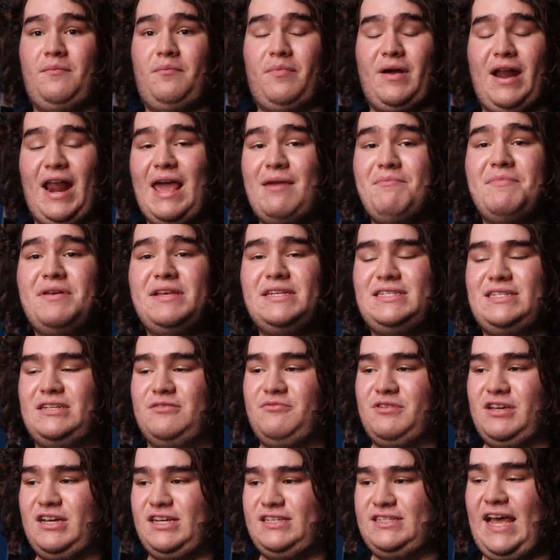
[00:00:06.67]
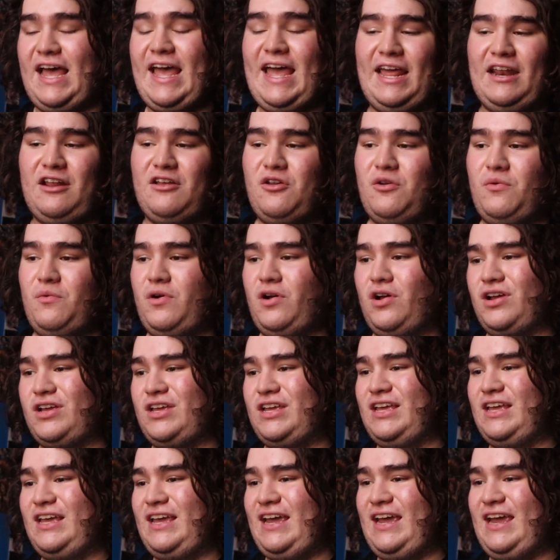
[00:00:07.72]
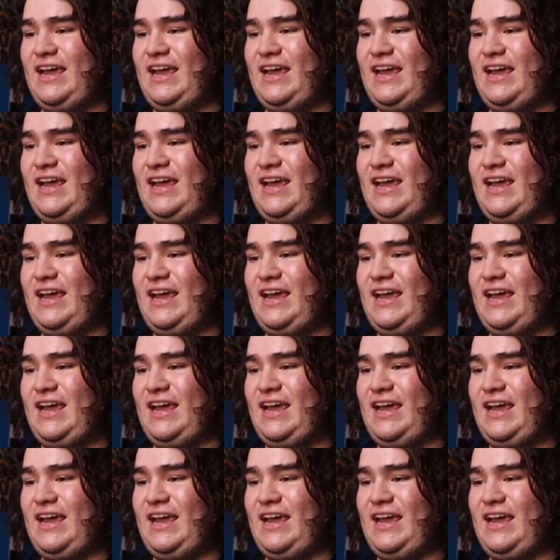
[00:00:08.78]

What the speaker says: but I missed it because I had to go to work,